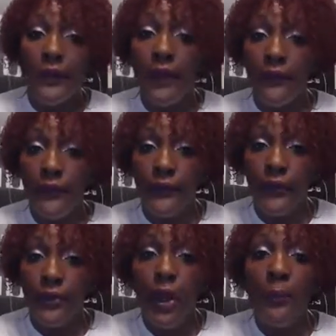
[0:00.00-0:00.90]
If
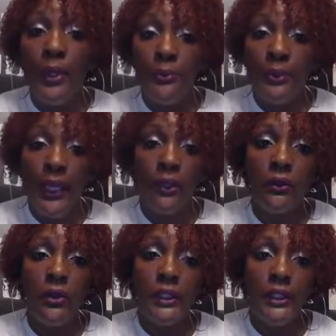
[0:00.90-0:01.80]
you know people that
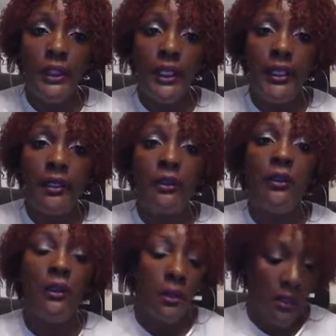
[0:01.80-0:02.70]
are going to jail
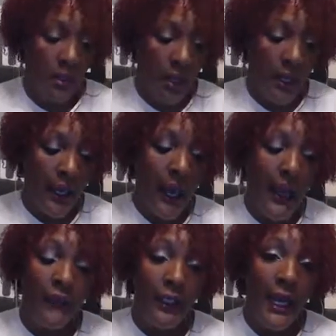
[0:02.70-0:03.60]
and they
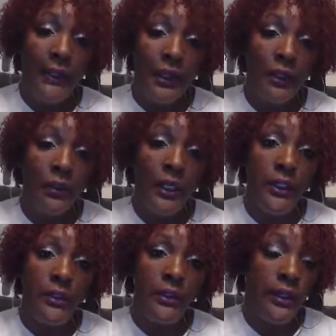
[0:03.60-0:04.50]
haven't gotten their
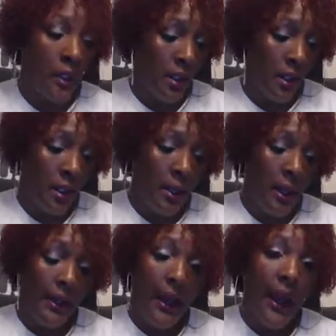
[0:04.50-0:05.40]
lawyers
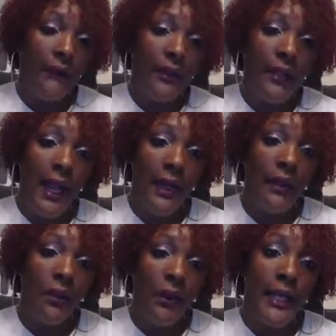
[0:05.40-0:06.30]
and they haven't had
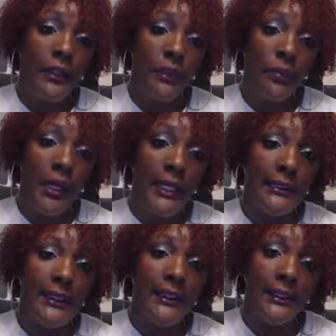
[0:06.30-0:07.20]
their right to due
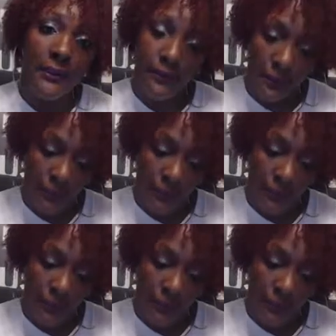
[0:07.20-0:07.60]
process,